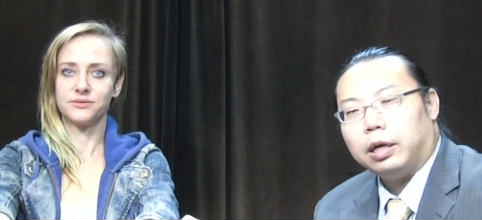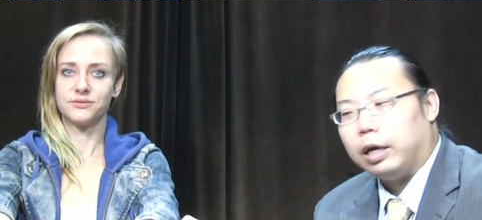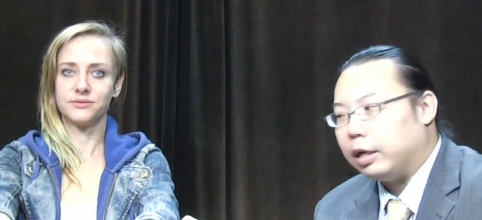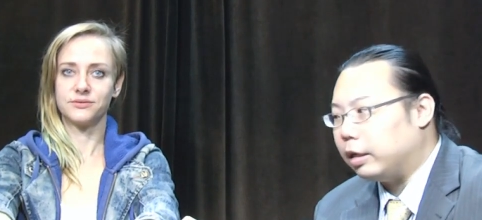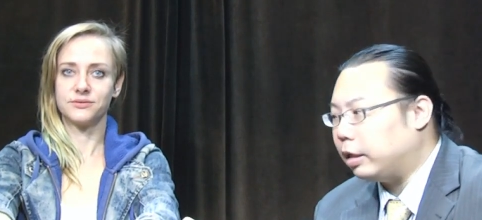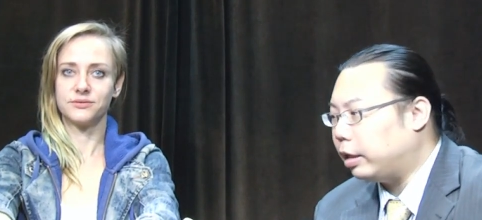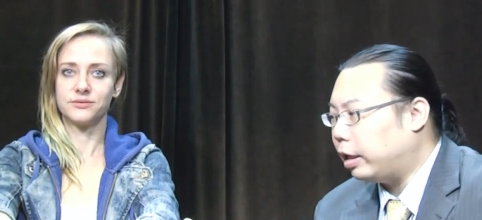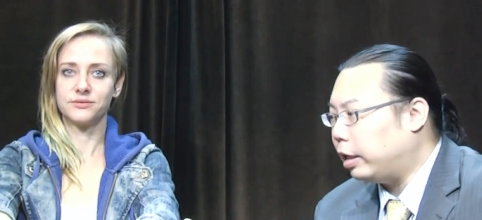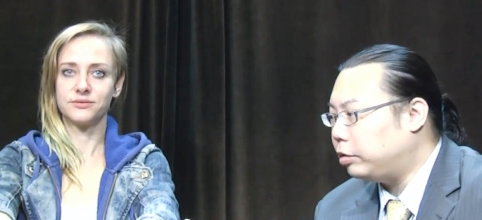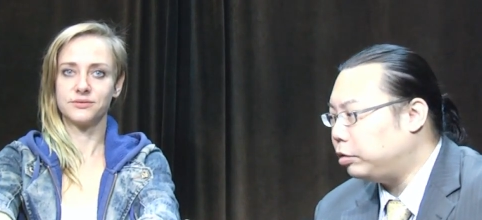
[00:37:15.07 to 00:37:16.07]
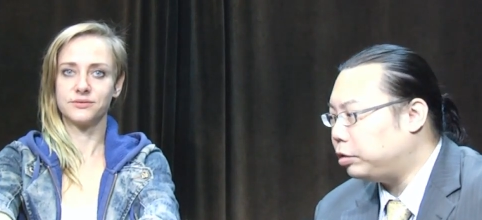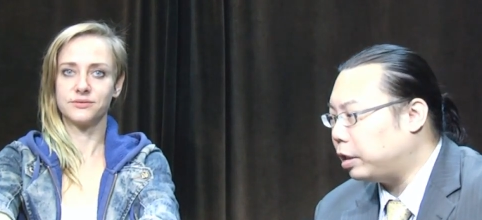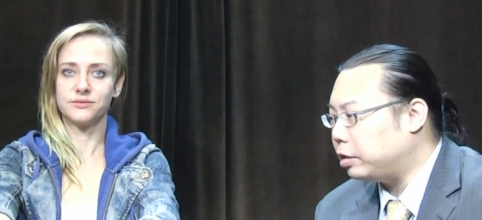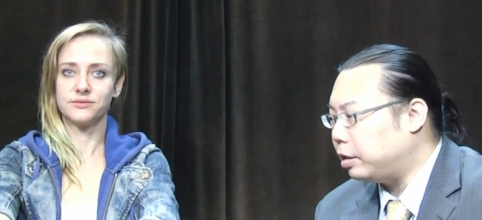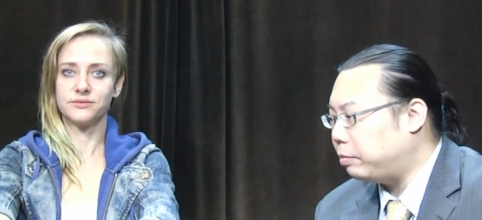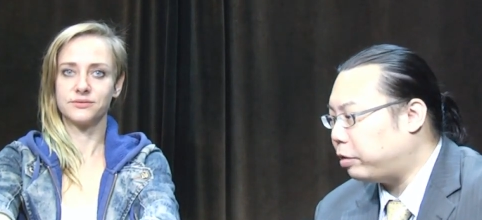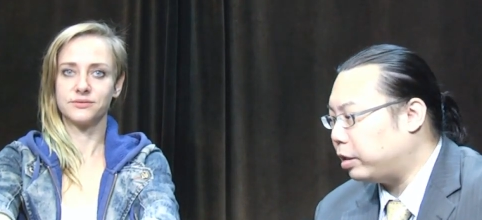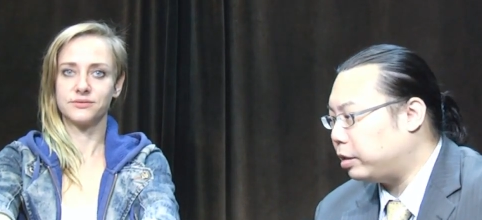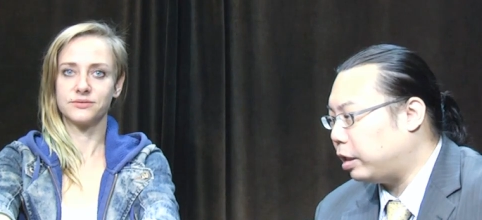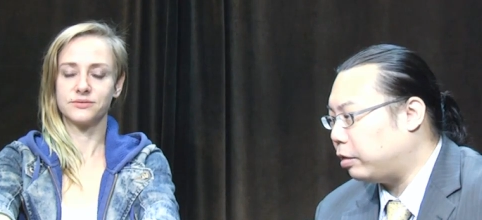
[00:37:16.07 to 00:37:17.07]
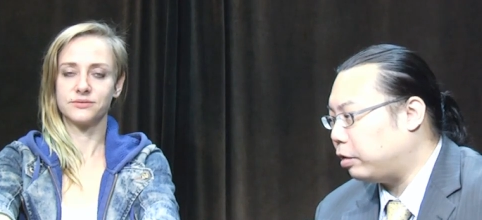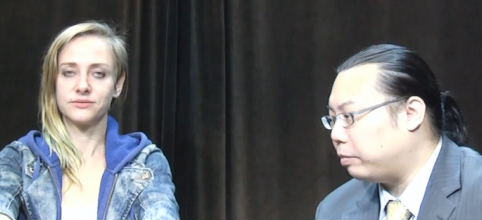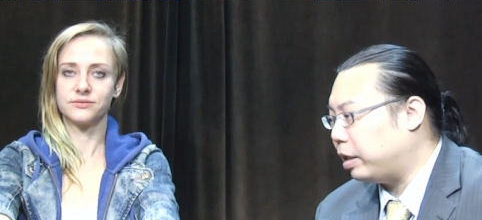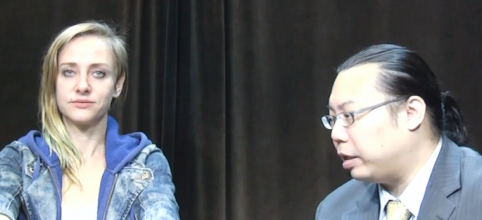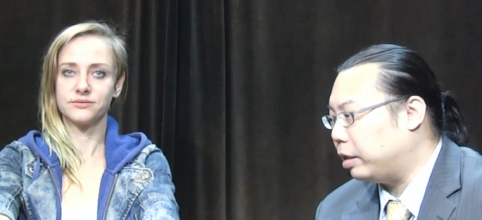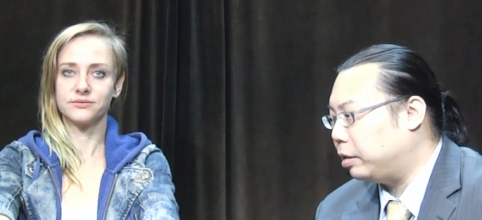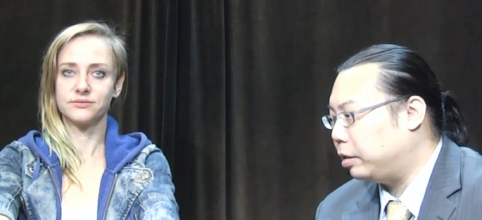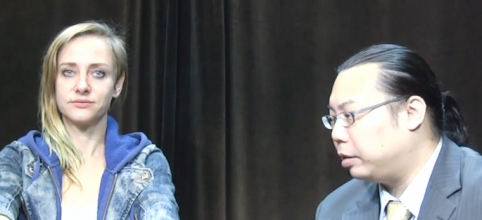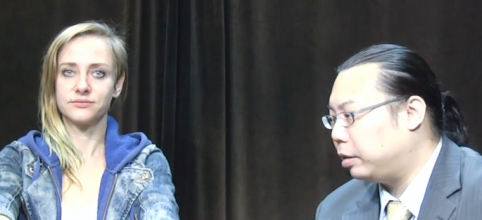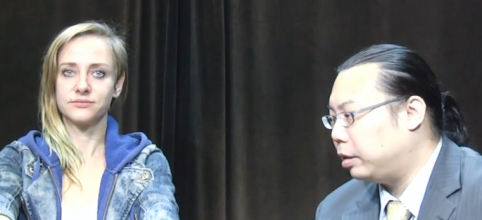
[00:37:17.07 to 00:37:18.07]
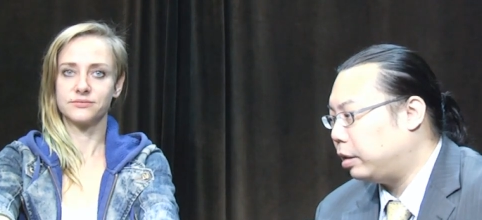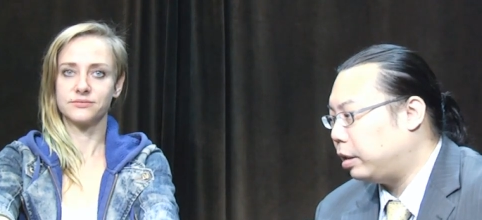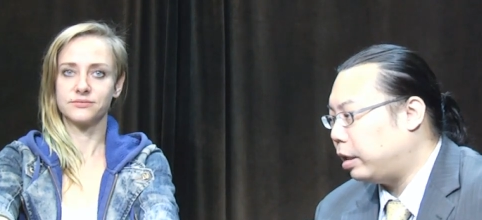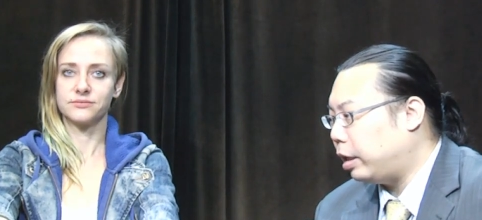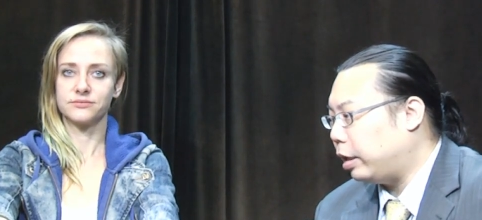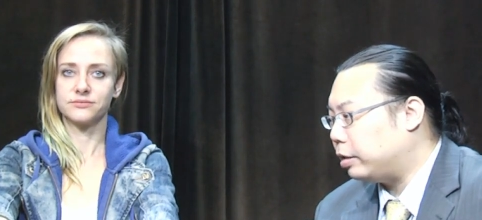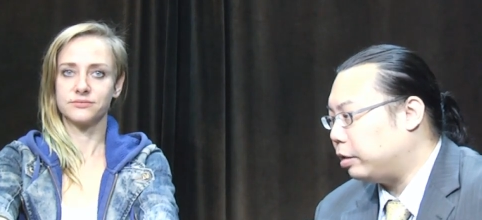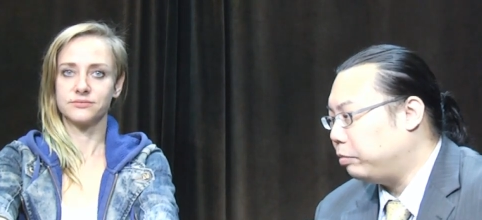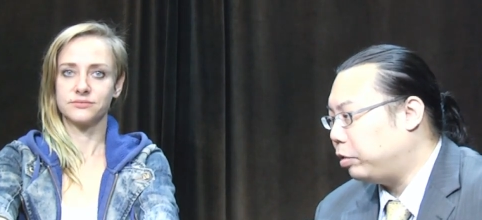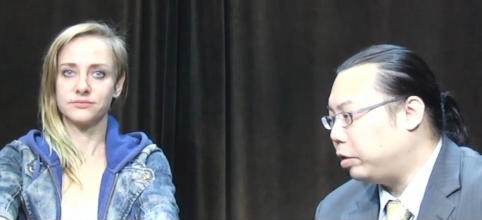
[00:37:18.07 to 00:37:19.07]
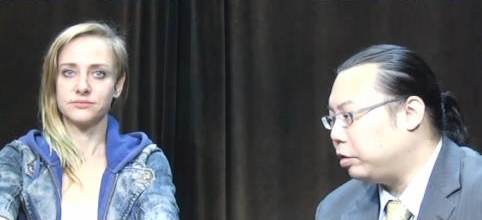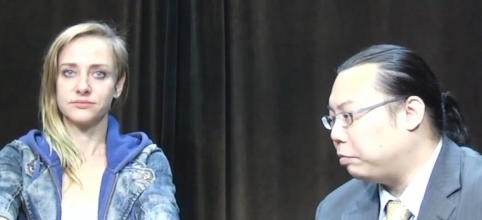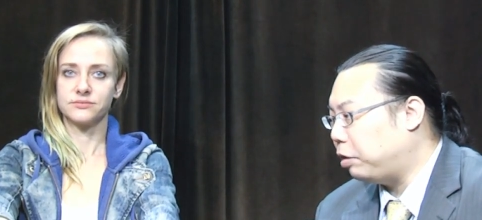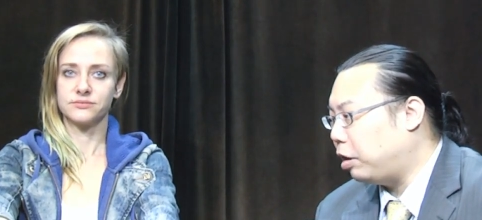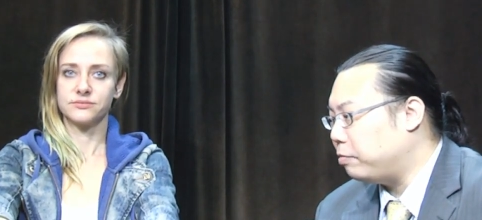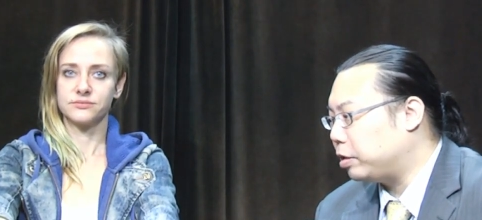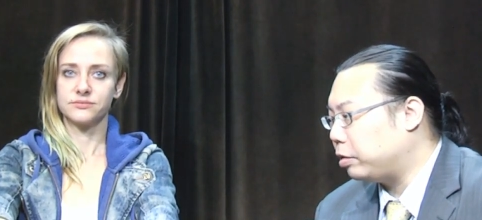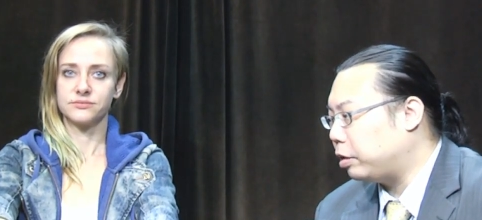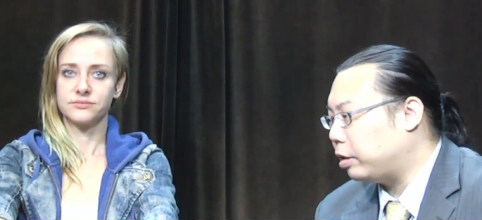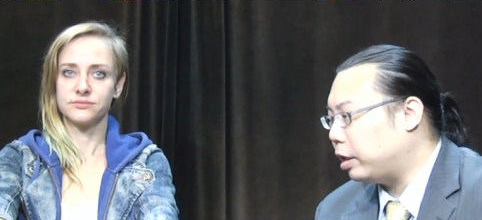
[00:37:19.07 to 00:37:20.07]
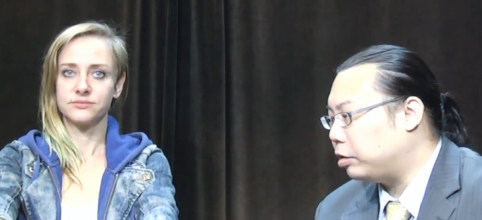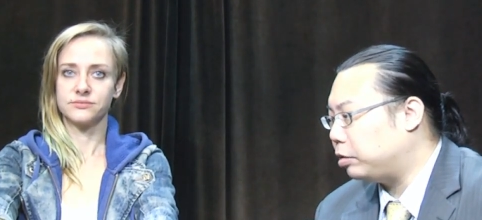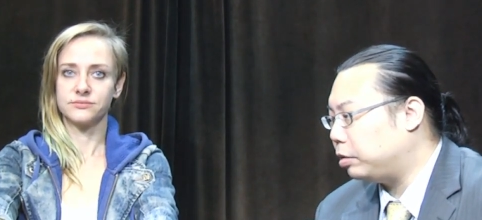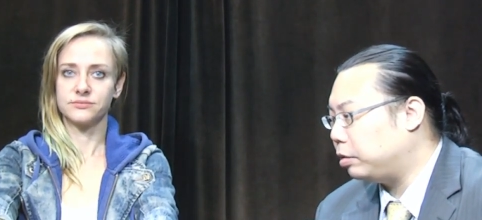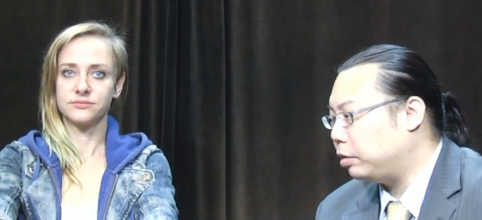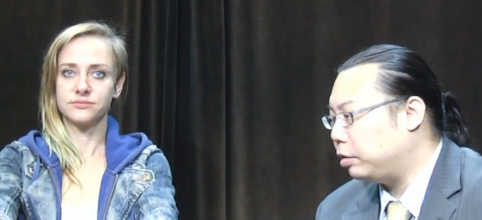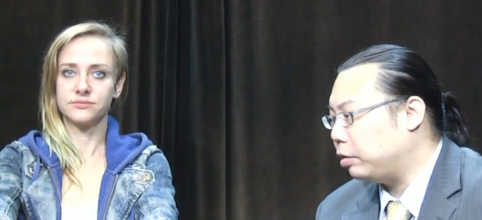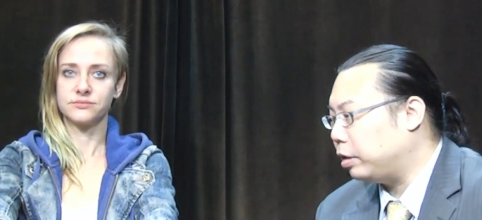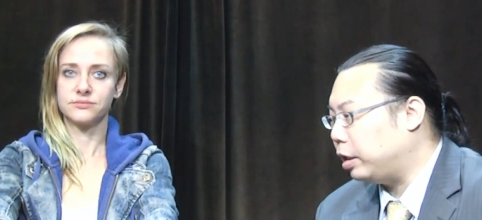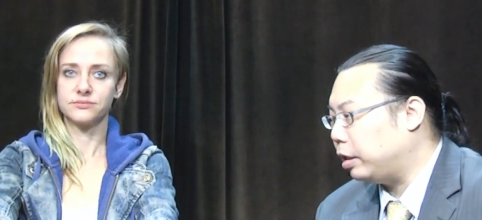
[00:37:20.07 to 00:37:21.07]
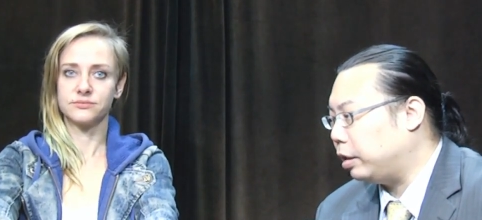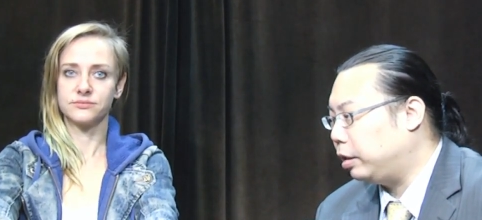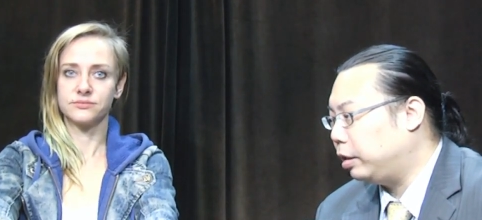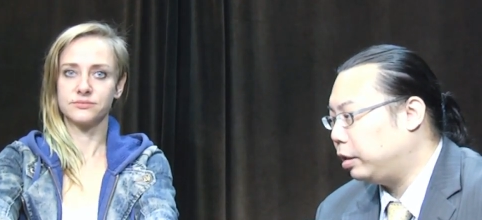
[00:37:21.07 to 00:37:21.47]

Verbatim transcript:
Speaker 1: And as you gently press down on my hand, at some point your palm is going to touch your knee.